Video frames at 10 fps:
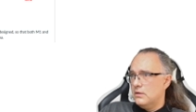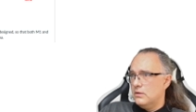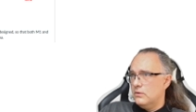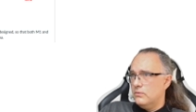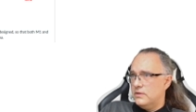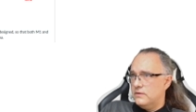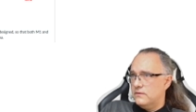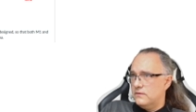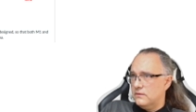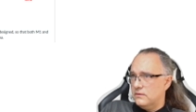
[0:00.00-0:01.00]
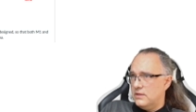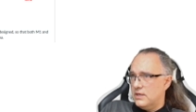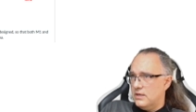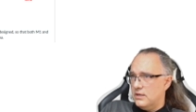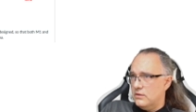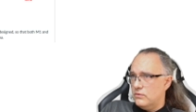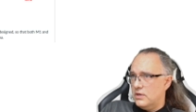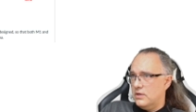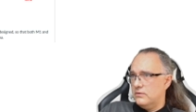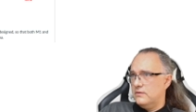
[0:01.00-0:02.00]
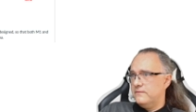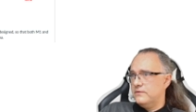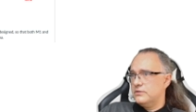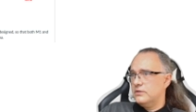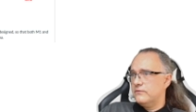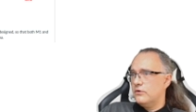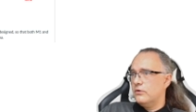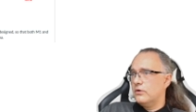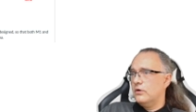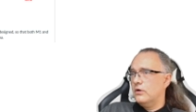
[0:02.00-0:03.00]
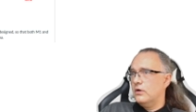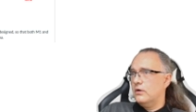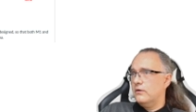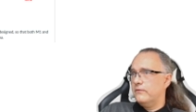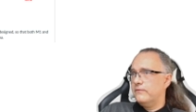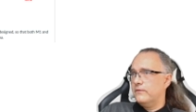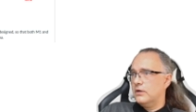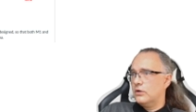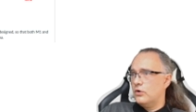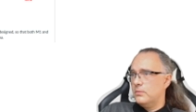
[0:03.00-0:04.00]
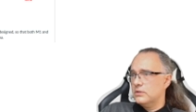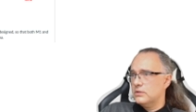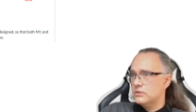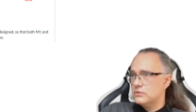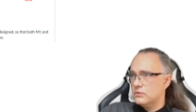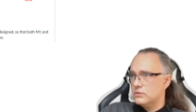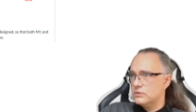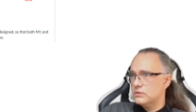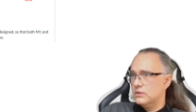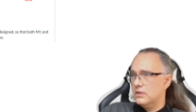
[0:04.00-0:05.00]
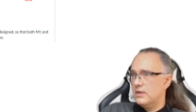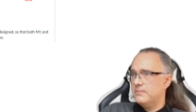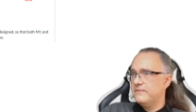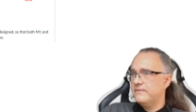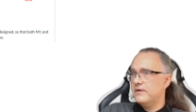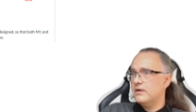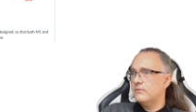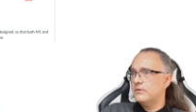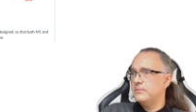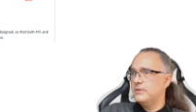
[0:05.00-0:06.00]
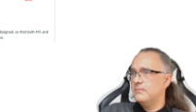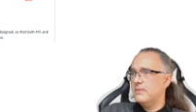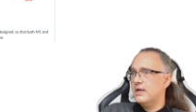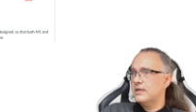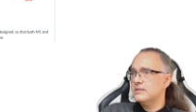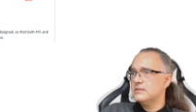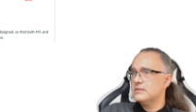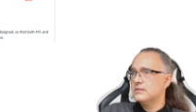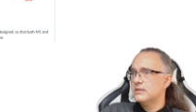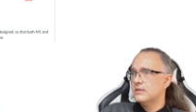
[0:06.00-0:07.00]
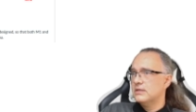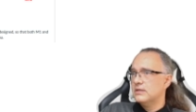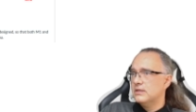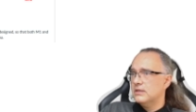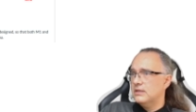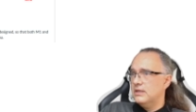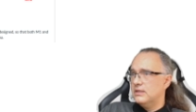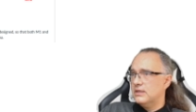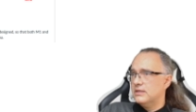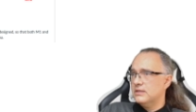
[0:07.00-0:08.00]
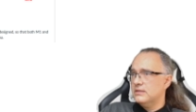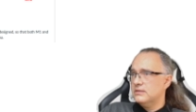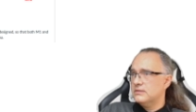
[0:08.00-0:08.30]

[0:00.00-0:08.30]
with taking into account the inversion of common source amplifier, will be minus then the current